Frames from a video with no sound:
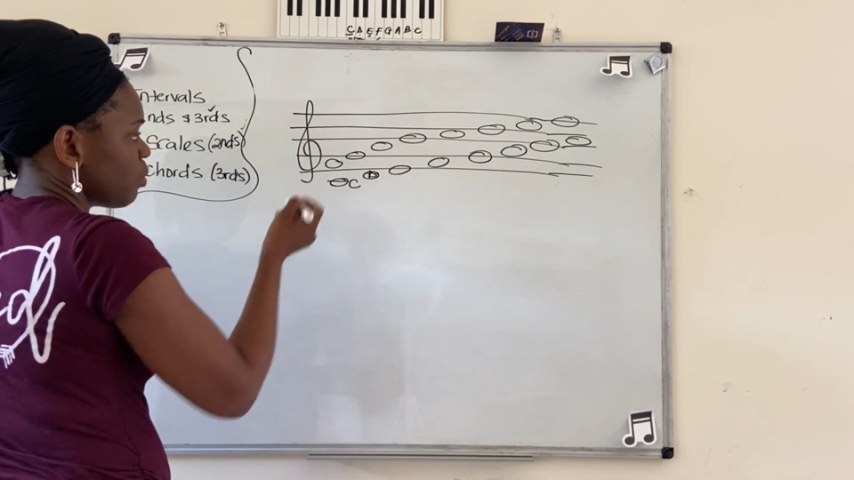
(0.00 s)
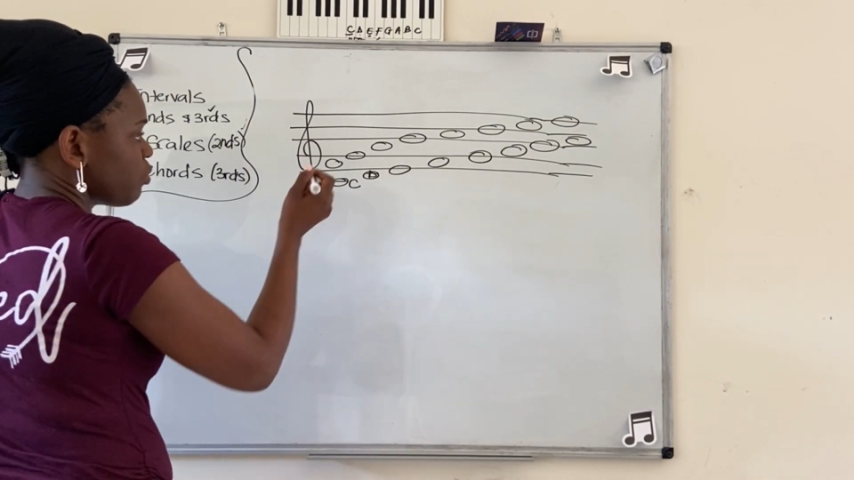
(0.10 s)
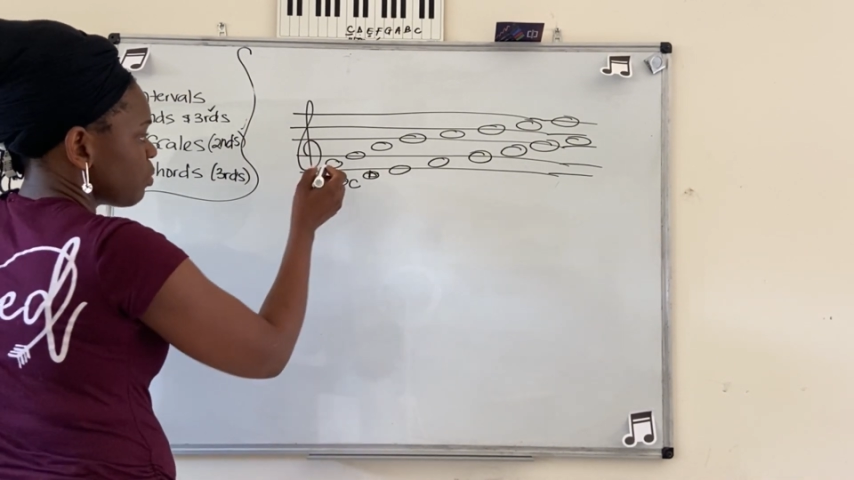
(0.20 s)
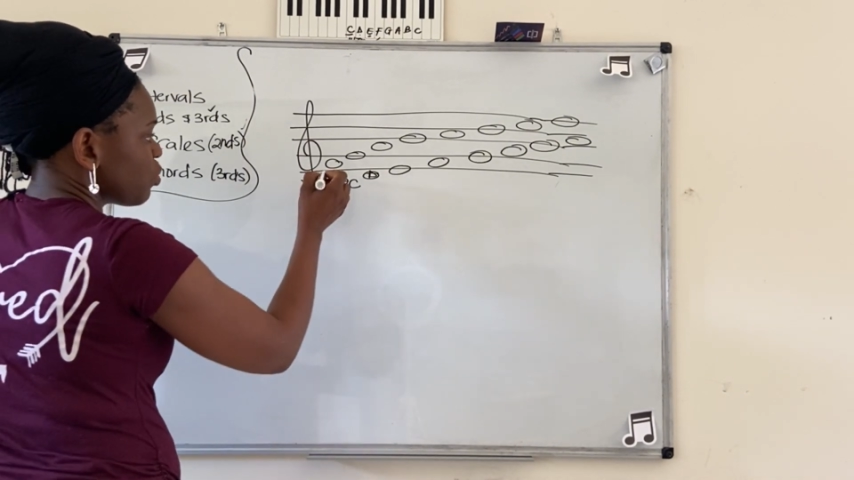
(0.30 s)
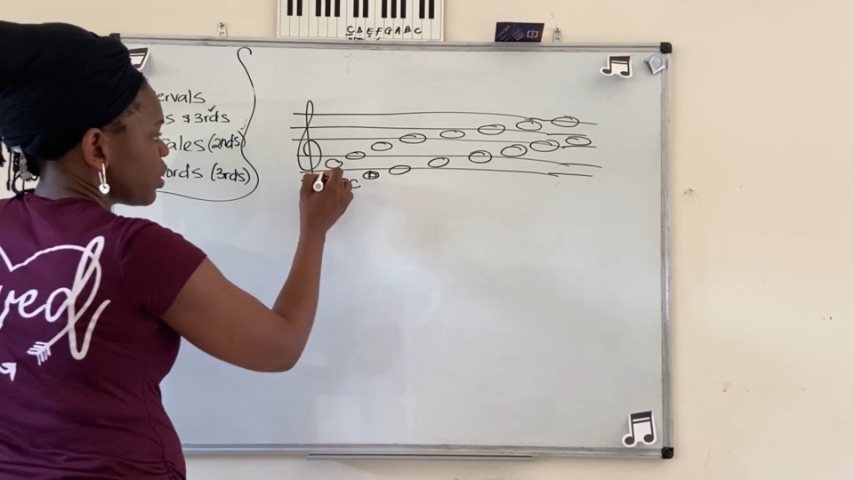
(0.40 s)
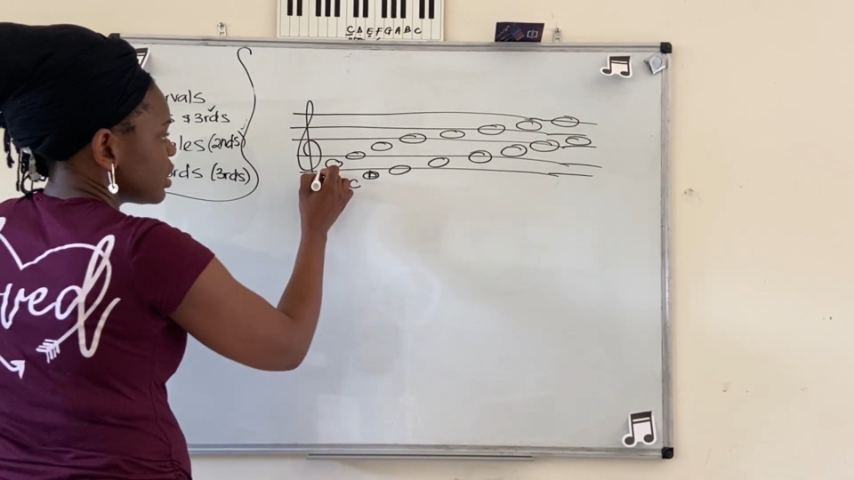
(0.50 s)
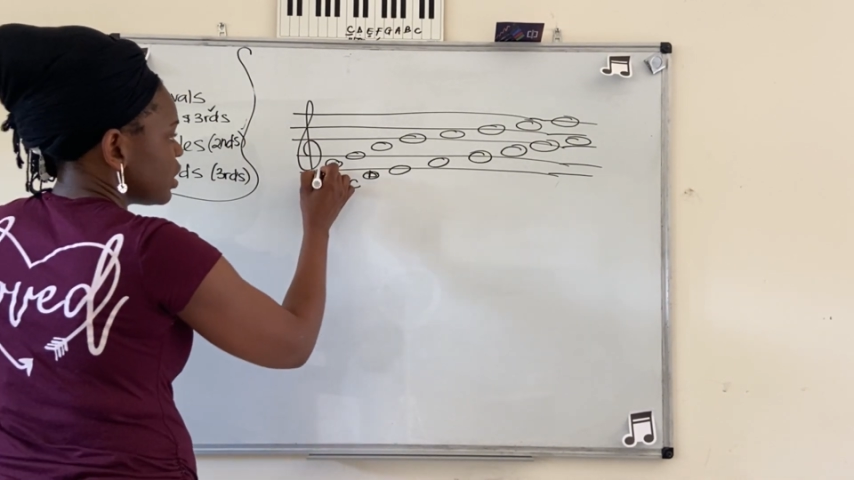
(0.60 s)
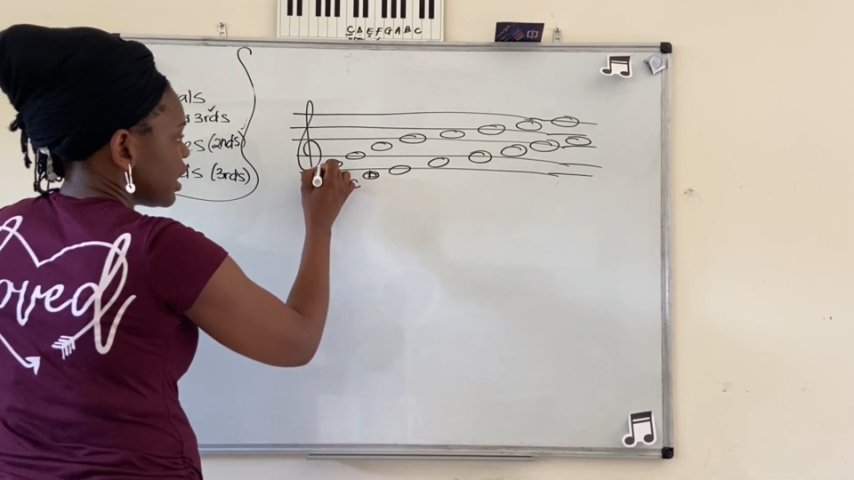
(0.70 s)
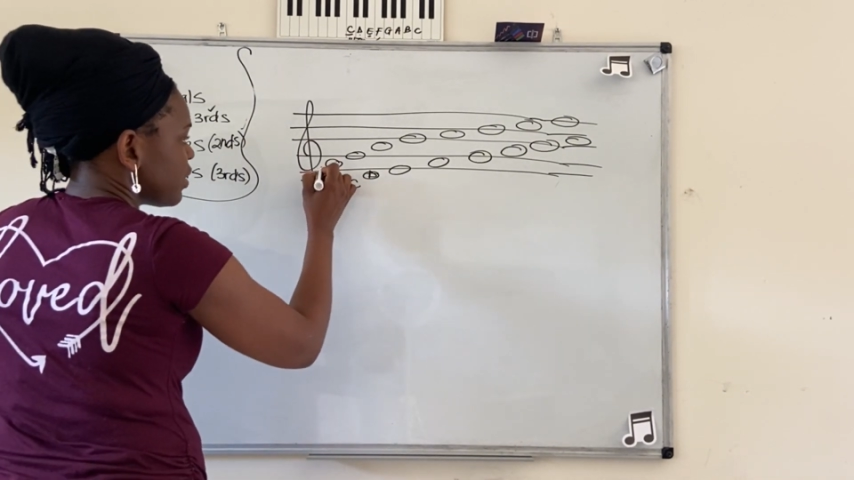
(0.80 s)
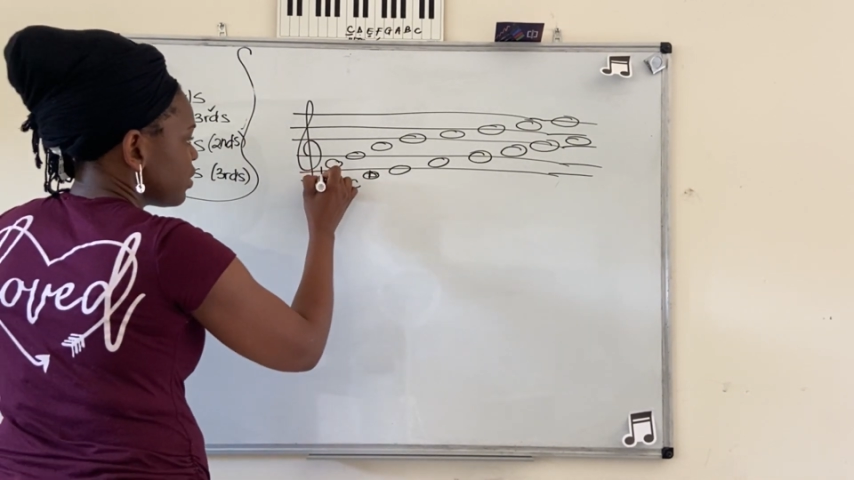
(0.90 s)
From one
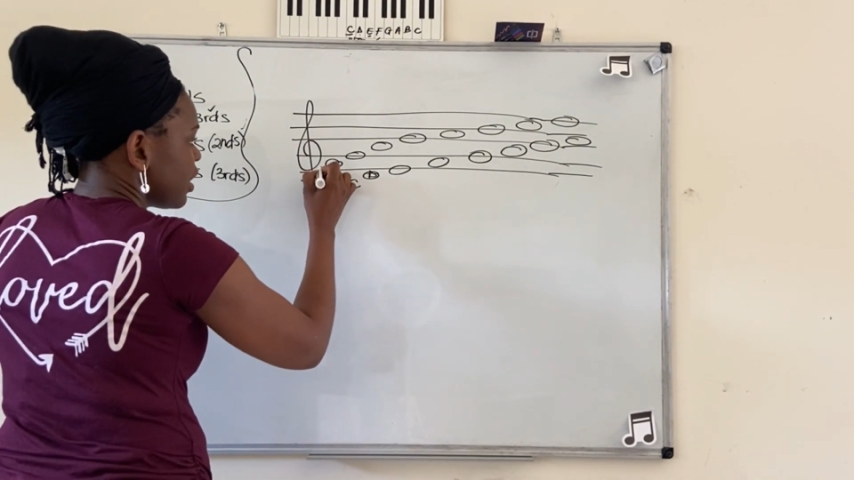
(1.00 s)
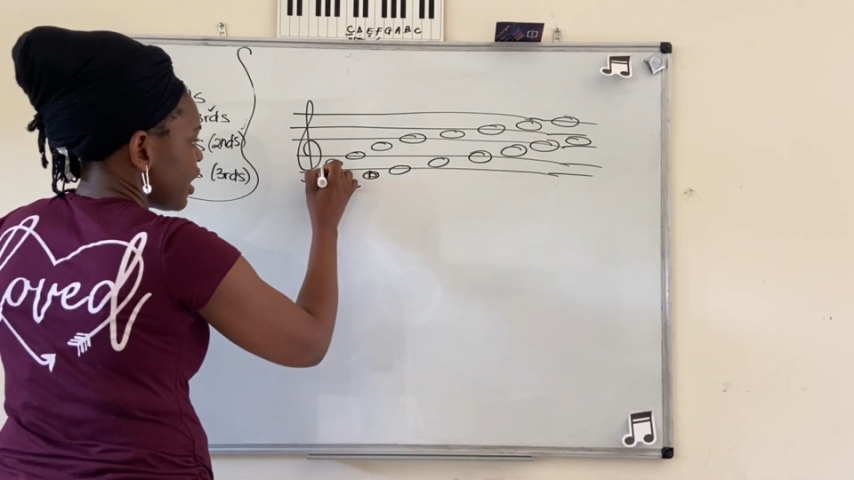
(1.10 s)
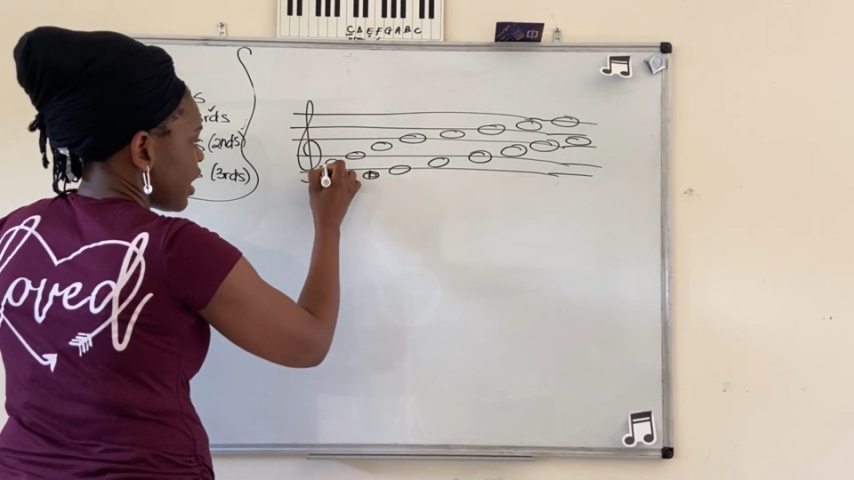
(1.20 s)
letter,